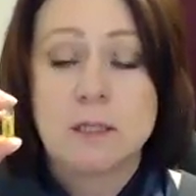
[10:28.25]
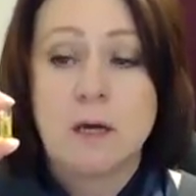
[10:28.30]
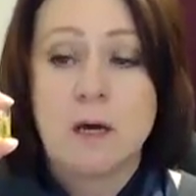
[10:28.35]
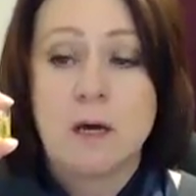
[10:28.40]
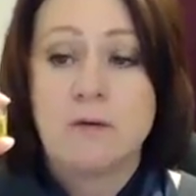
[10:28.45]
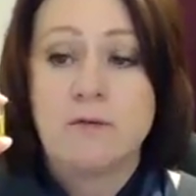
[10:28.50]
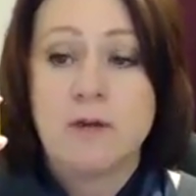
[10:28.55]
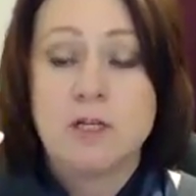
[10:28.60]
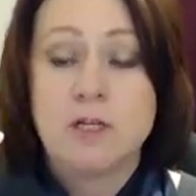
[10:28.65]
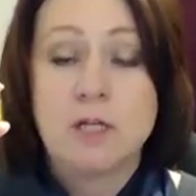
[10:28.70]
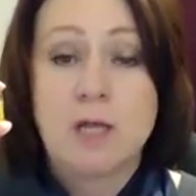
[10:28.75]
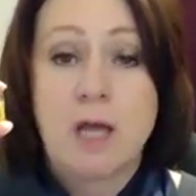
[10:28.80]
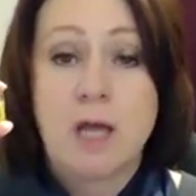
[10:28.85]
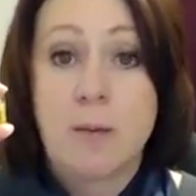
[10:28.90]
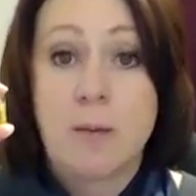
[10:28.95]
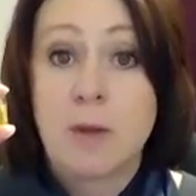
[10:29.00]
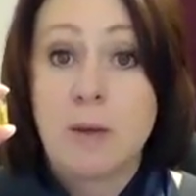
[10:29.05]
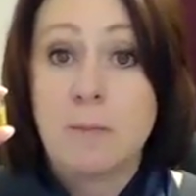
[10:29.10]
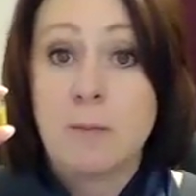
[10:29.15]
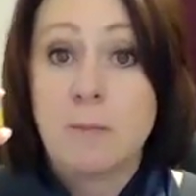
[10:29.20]
veggie
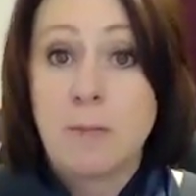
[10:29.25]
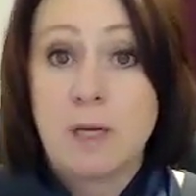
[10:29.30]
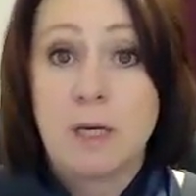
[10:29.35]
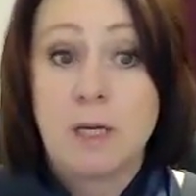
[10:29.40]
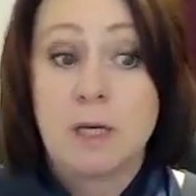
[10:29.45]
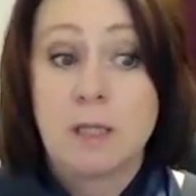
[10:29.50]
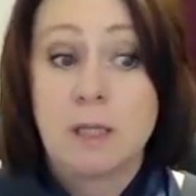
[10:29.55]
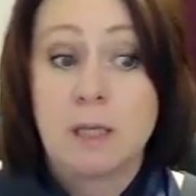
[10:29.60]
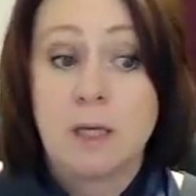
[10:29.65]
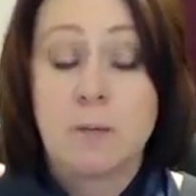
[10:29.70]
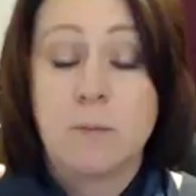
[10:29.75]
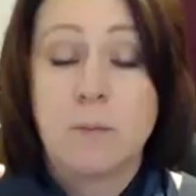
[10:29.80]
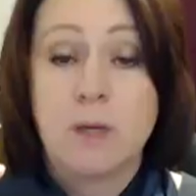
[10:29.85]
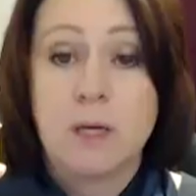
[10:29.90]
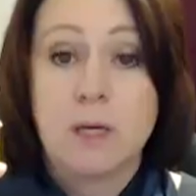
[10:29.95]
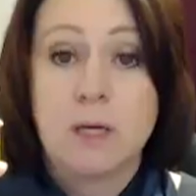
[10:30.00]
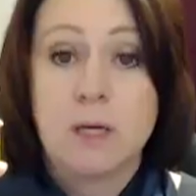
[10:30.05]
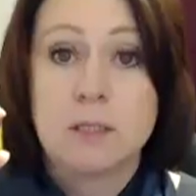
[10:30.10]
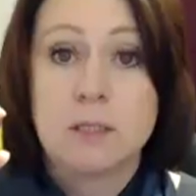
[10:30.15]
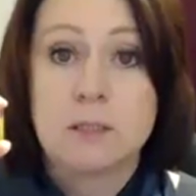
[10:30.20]
cap immediately
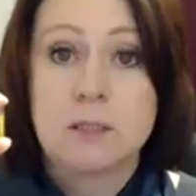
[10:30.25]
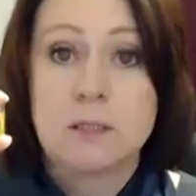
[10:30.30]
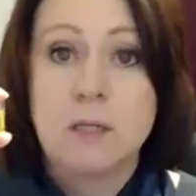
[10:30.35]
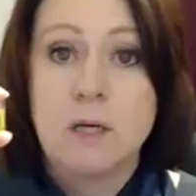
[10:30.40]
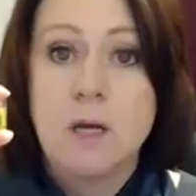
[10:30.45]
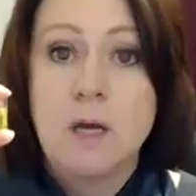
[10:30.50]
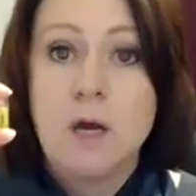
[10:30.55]
because